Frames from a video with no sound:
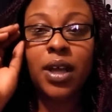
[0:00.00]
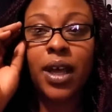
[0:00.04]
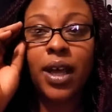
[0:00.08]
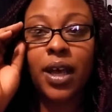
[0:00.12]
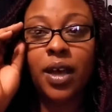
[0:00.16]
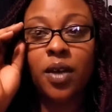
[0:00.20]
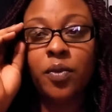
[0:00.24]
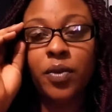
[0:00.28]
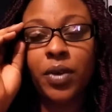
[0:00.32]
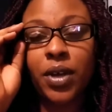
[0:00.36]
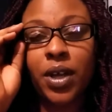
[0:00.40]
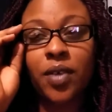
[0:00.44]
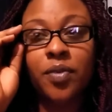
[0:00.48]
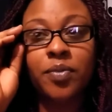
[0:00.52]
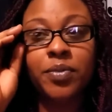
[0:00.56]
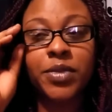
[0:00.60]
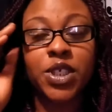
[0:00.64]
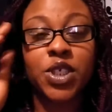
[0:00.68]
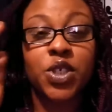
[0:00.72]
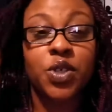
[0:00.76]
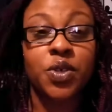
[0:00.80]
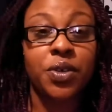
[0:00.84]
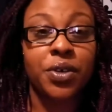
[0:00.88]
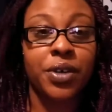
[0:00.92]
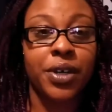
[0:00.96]
and we have
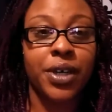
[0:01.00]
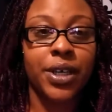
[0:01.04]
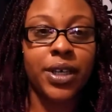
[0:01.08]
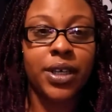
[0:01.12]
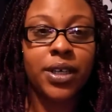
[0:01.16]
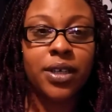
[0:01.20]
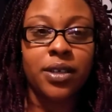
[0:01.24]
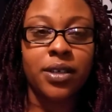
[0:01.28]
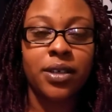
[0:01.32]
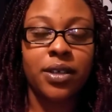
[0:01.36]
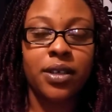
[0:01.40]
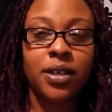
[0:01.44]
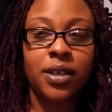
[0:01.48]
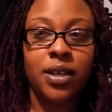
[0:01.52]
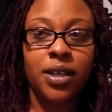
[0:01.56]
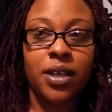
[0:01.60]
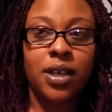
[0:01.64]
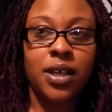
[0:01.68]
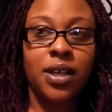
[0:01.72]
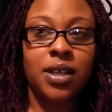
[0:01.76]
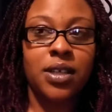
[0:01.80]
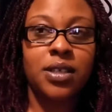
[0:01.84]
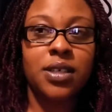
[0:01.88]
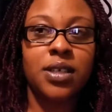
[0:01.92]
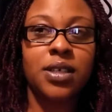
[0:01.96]
matured
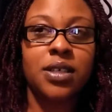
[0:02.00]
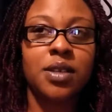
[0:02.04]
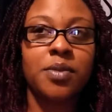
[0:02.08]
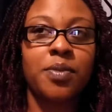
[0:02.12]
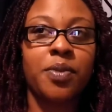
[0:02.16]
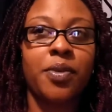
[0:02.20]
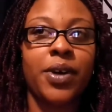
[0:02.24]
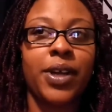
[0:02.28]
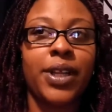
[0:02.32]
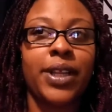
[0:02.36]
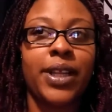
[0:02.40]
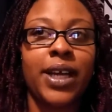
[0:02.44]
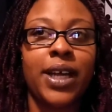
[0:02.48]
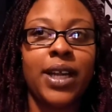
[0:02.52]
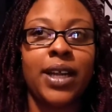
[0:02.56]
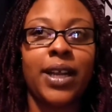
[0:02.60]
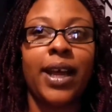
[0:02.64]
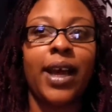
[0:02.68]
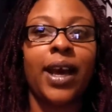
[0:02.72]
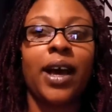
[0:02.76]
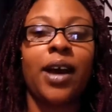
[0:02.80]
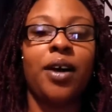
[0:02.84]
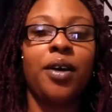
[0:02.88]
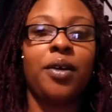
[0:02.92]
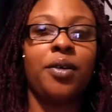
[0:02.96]
to the point that
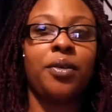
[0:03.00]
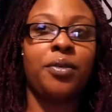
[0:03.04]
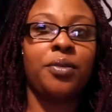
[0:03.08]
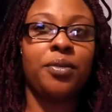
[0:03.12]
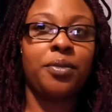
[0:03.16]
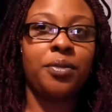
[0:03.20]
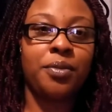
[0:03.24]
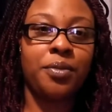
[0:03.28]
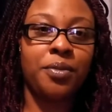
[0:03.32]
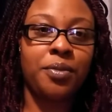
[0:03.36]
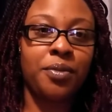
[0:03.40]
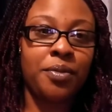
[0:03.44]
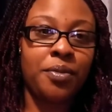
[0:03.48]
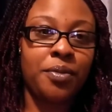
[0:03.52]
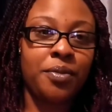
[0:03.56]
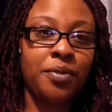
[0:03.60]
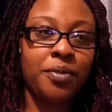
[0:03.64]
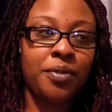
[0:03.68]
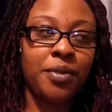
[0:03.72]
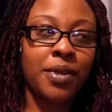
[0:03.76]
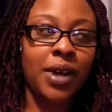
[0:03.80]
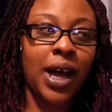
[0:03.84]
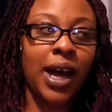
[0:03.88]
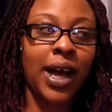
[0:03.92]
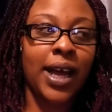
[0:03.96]
now
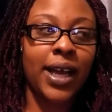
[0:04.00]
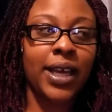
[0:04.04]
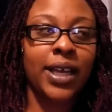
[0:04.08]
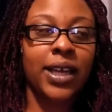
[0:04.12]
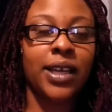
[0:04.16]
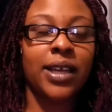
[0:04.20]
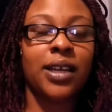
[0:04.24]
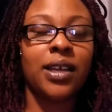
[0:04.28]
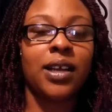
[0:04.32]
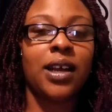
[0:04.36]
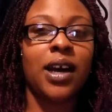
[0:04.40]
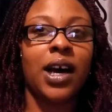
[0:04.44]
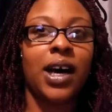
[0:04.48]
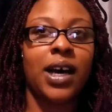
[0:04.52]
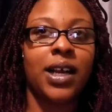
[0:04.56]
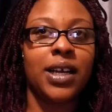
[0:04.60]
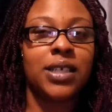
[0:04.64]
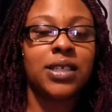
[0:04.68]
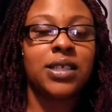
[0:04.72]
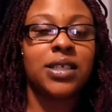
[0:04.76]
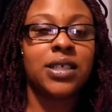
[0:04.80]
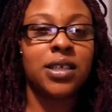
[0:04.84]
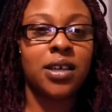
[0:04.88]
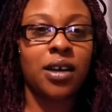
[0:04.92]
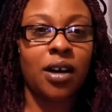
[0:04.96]
I can
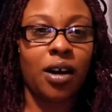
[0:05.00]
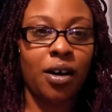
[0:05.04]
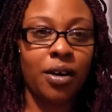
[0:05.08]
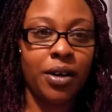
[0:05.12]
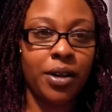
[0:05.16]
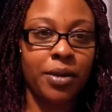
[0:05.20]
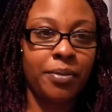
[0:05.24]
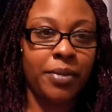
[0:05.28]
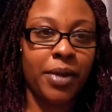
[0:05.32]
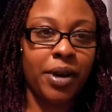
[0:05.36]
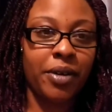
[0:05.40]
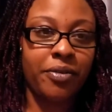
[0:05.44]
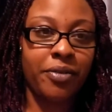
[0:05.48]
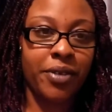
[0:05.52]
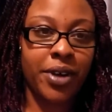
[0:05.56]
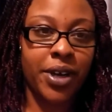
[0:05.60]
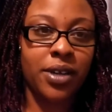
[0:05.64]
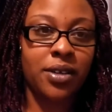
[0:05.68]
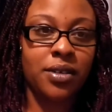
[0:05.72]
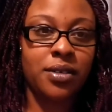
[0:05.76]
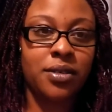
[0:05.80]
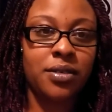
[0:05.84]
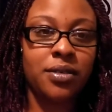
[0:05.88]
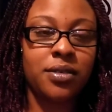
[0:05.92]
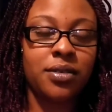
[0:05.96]
honestly call him my
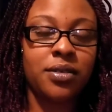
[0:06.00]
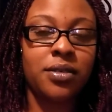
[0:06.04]
friend.